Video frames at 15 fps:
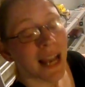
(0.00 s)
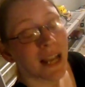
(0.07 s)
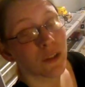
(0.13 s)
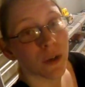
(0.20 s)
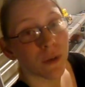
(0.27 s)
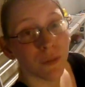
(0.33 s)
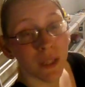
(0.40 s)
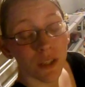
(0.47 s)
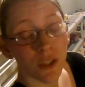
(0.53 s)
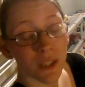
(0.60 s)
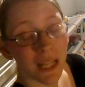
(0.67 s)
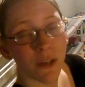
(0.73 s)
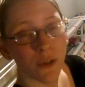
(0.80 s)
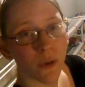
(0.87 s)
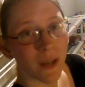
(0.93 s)
And so I really
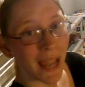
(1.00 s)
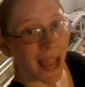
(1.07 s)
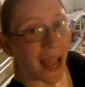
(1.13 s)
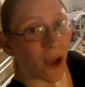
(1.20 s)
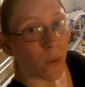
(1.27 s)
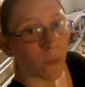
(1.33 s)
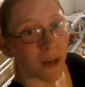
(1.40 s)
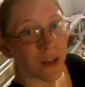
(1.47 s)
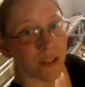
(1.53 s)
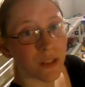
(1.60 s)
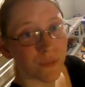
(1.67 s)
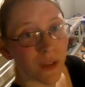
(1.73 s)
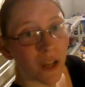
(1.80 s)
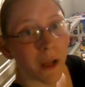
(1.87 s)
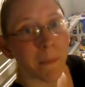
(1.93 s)
took that into account when I was
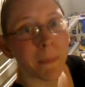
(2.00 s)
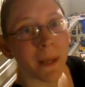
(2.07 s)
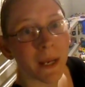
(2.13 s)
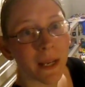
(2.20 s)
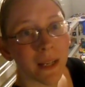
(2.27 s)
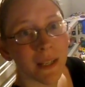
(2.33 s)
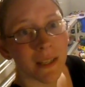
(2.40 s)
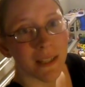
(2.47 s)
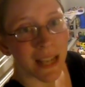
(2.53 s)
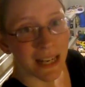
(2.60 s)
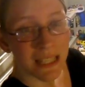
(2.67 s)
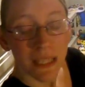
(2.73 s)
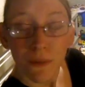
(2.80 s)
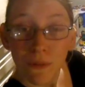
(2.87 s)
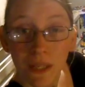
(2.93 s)
developing this
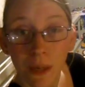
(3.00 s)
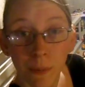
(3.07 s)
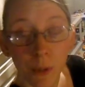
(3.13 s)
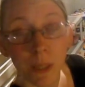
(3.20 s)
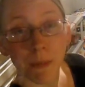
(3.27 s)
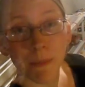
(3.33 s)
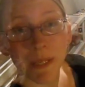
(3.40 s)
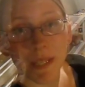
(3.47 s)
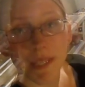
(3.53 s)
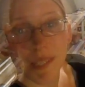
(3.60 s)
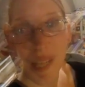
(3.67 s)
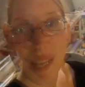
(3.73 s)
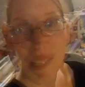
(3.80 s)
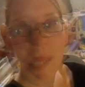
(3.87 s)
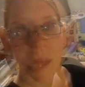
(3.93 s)
activity I'm going to be
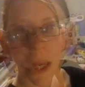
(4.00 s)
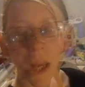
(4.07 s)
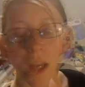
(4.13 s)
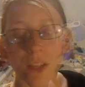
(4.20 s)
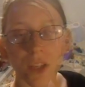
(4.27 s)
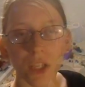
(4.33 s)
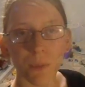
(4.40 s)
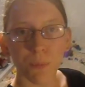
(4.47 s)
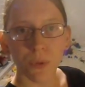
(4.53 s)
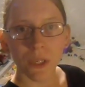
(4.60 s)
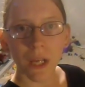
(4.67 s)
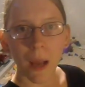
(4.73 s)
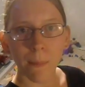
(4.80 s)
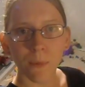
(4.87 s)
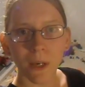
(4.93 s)
discussing. So the
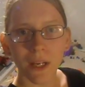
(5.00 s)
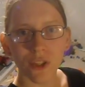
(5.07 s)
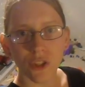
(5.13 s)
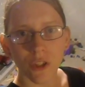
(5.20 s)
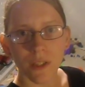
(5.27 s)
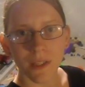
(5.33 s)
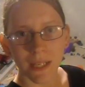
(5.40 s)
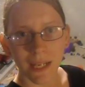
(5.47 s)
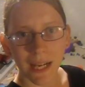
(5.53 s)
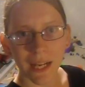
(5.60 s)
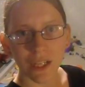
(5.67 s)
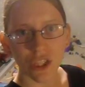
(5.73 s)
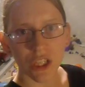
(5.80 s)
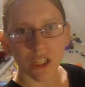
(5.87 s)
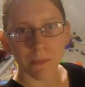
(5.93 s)
pre-operational
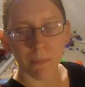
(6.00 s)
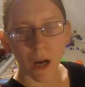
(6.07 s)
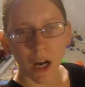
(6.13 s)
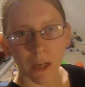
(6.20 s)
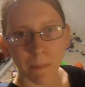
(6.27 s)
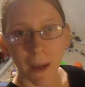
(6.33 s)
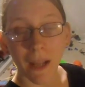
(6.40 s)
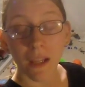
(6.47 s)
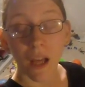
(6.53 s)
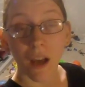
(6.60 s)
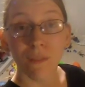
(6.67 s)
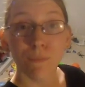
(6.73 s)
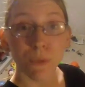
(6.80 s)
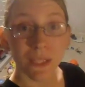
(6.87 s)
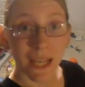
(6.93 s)
stage is marked by a
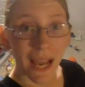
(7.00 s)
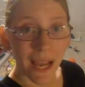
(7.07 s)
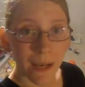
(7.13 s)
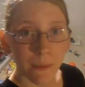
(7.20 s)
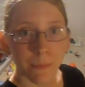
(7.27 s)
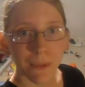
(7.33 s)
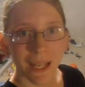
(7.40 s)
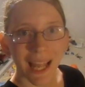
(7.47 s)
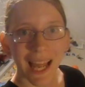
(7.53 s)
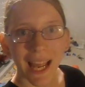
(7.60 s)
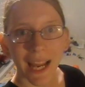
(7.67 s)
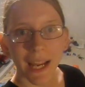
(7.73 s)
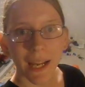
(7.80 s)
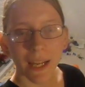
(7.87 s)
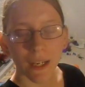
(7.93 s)
lot of pretend
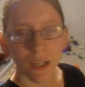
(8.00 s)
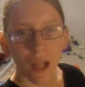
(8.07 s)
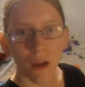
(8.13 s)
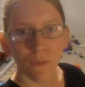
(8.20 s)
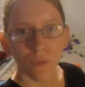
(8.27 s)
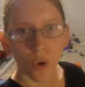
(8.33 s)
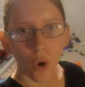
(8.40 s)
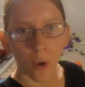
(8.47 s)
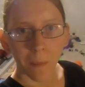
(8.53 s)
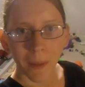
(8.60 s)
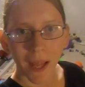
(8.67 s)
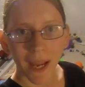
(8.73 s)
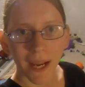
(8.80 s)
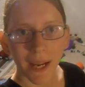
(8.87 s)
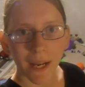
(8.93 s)
play and a lot of role
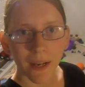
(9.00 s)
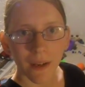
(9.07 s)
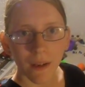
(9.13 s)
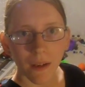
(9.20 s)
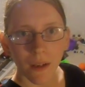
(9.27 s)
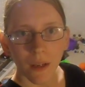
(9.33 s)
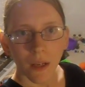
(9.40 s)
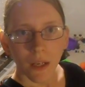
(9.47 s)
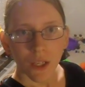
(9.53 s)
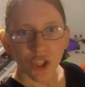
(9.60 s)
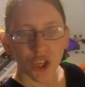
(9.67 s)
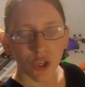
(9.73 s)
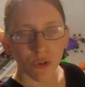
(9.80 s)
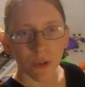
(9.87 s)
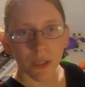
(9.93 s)
playing.
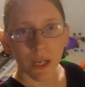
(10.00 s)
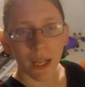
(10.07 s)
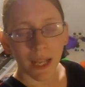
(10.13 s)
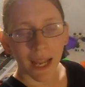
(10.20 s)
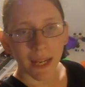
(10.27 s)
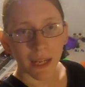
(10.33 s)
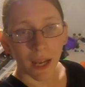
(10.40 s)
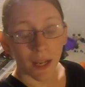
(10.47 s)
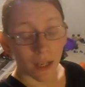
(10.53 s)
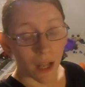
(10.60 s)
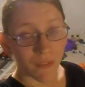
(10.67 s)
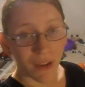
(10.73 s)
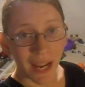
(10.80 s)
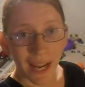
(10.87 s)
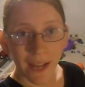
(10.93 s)
Children like a lot
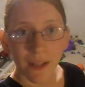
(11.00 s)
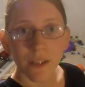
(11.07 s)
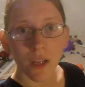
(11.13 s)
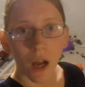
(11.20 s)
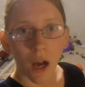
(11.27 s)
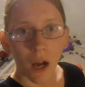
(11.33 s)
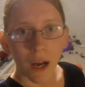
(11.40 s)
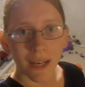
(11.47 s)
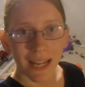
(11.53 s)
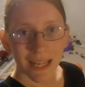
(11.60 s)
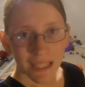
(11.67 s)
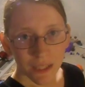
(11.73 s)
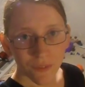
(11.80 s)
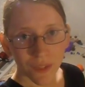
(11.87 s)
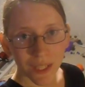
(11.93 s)
of hands-on
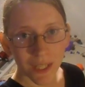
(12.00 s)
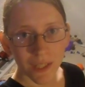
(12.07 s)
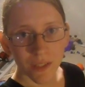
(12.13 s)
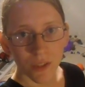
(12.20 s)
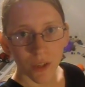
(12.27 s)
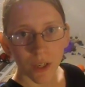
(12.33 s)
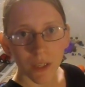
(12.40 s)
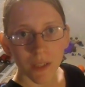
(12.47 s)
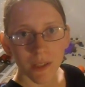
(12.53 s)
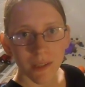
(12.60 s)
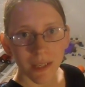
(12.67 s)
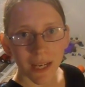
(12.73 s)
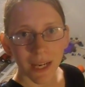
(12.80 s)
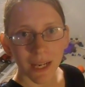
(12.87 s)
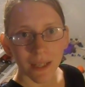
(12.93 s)
activities during this
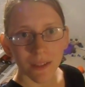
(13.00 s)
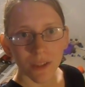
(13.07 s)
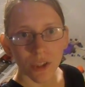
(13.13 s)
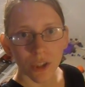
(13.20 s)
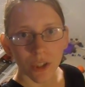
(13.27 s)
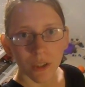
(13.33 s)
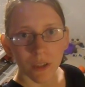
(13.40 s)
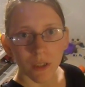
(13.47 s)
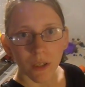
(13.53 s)
stage.